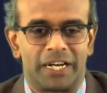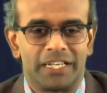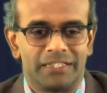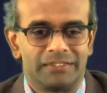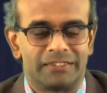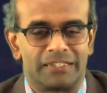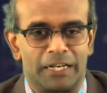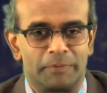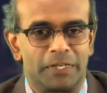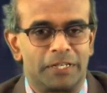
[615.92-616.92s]
Mani.
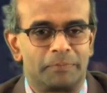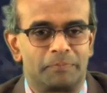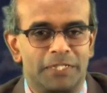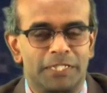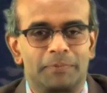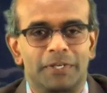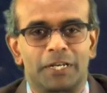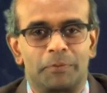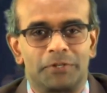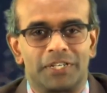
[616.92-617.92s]
I'm a principal
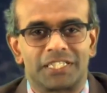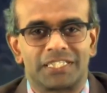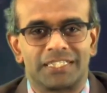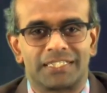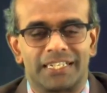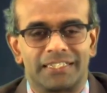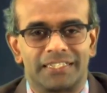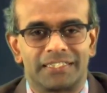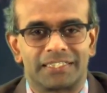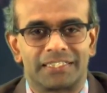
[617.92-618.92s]
computational
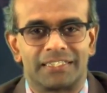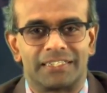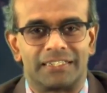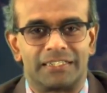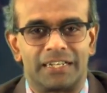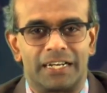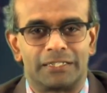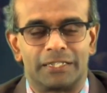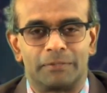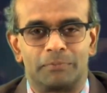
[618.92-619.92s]
scientist
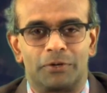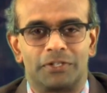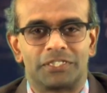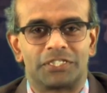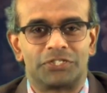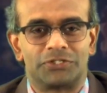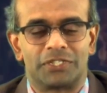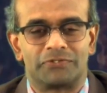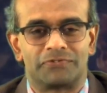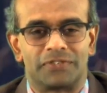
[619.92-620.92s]
at the Broad Institute
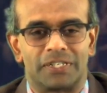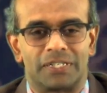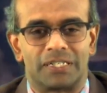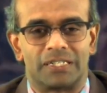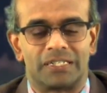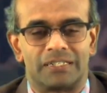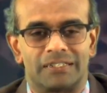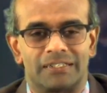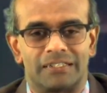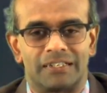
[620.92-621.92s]
of
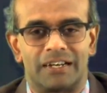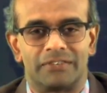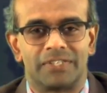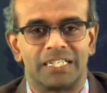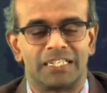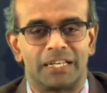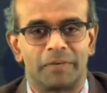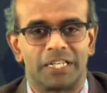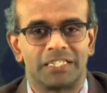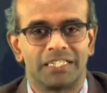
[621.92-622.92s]
Harvard and
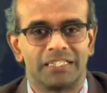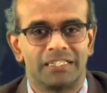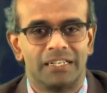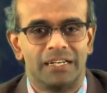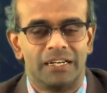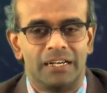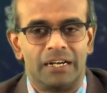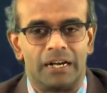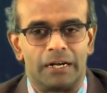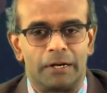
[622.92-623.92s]
MIT.
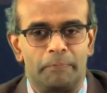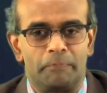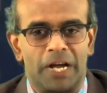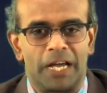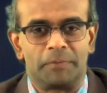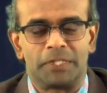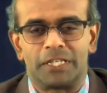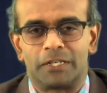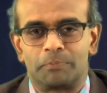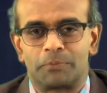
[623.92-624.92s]
I'm in
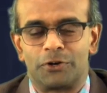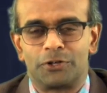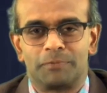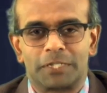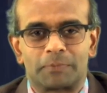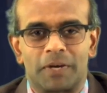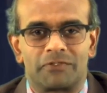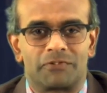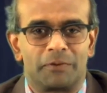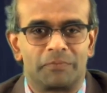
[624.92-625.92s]
the proteomics
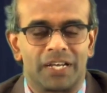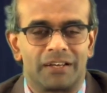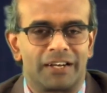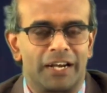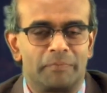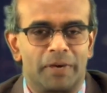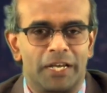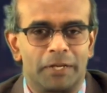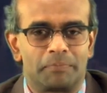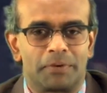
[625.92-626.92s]
platform there, and
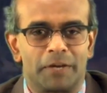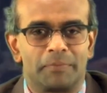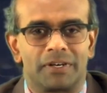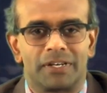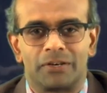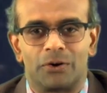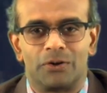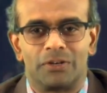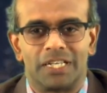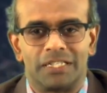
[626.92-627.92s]
my primary
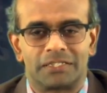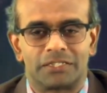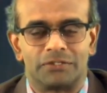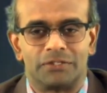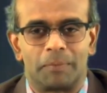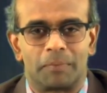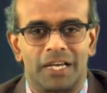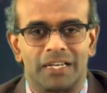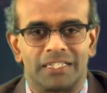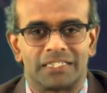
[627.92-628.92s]
role is to
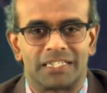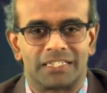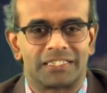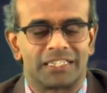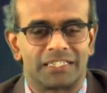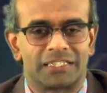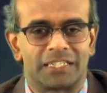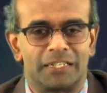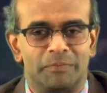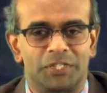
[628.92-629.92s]
apply statistics
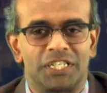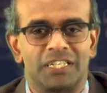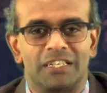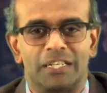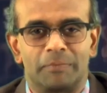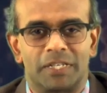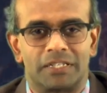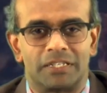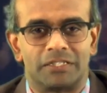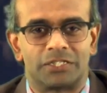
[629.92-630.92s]
and machine learning
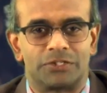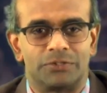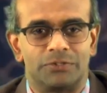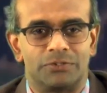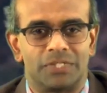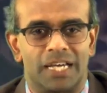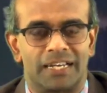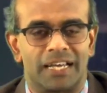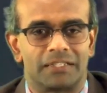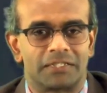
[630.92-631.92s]
methods to the
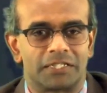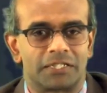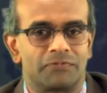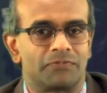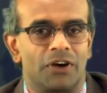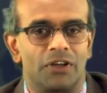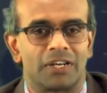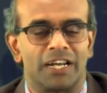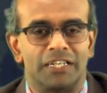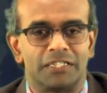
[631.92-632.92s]
analysis of all
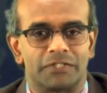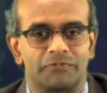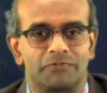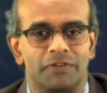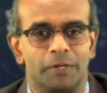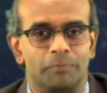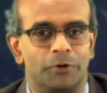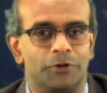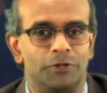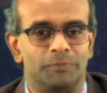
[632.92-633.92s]
kinds of
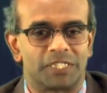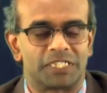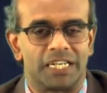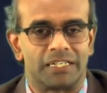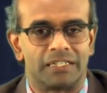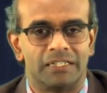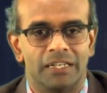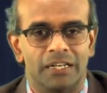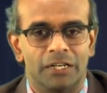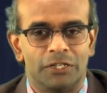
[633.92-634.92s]
proteomics data.
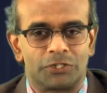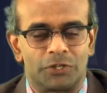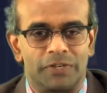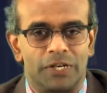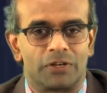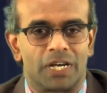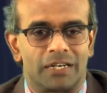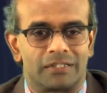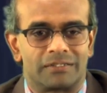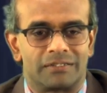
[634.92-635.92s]
So we look
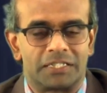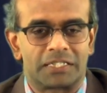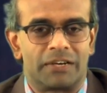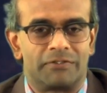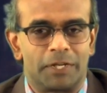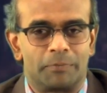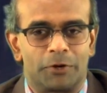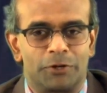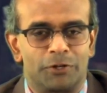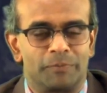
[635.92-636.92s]
at discovery
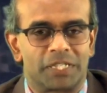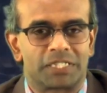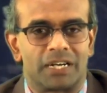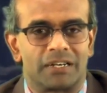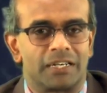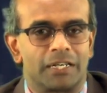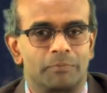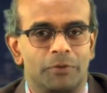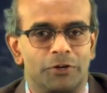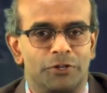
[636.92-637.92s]
proteomics,
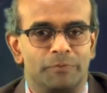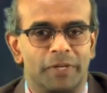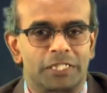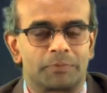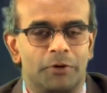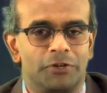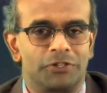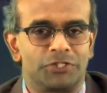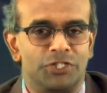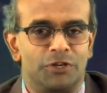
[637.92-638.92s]
targeted proteomics,
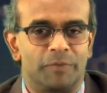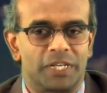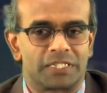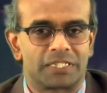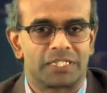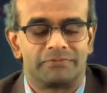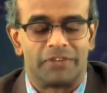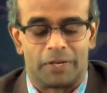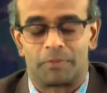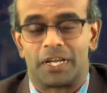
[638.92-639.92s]
proteogenomics.
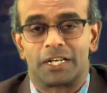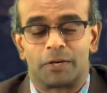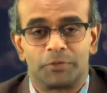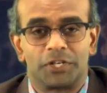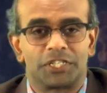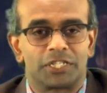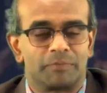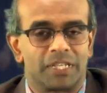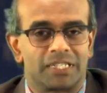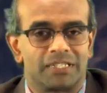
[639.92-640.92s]
We apply computational
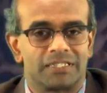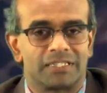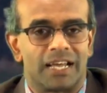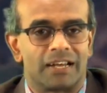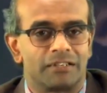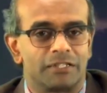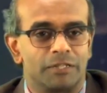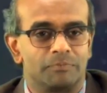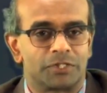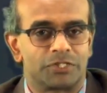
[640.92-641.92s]
methods and
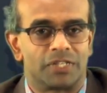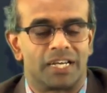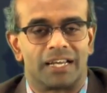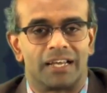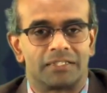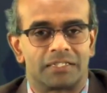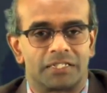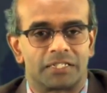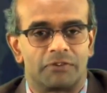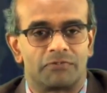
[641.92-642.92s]
algorithms to the
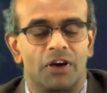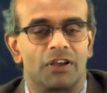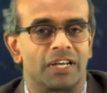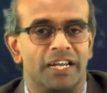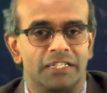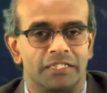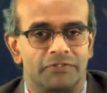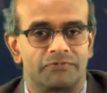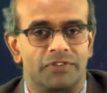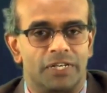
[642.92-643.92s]
analysis of all kinds
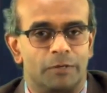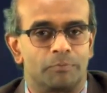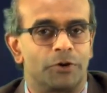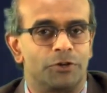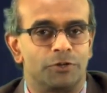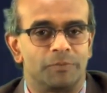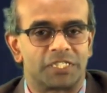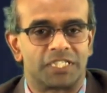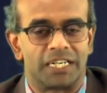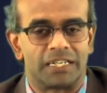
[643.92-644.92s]
of
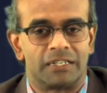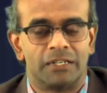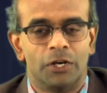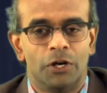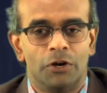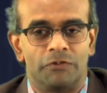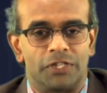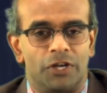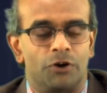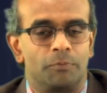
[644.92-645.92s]
proteomics data
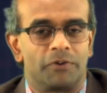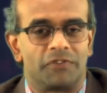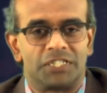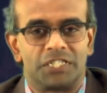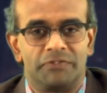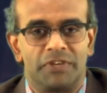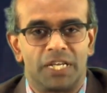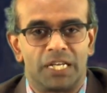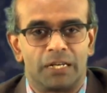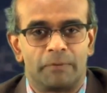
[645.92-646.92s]
with the hope of
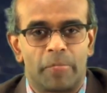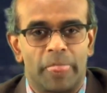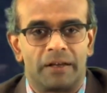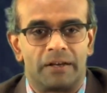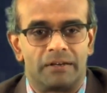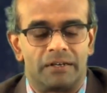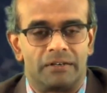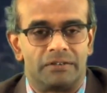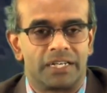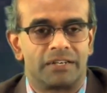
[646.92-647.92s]
achieving
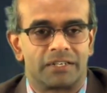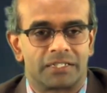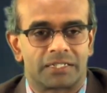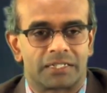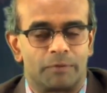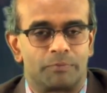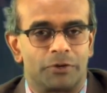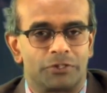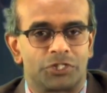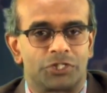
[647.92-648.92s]
a rigorous
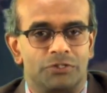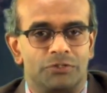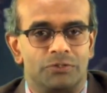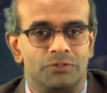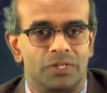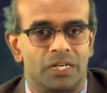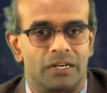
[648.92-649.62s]
approach to